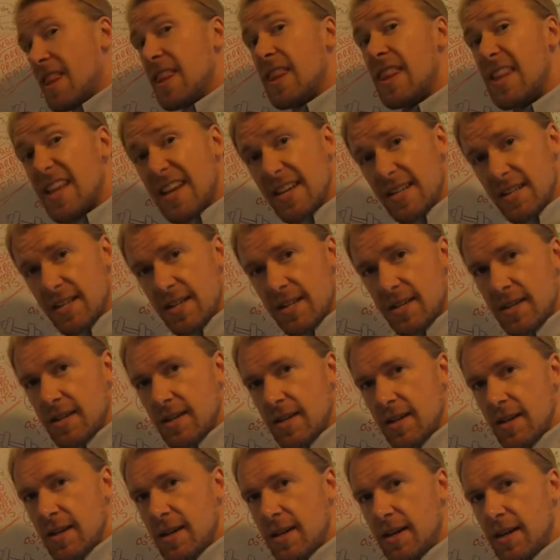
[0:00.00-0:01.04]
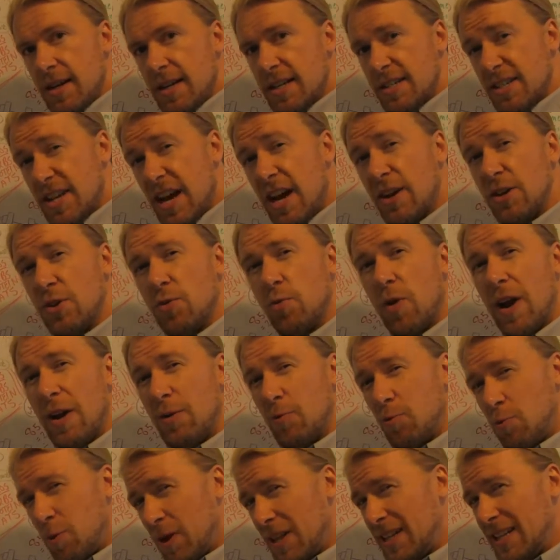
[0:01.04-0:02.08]
this is how you write
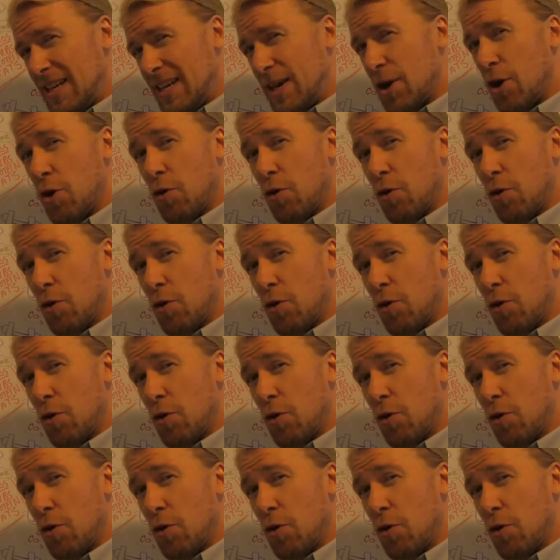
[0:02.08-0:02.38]
really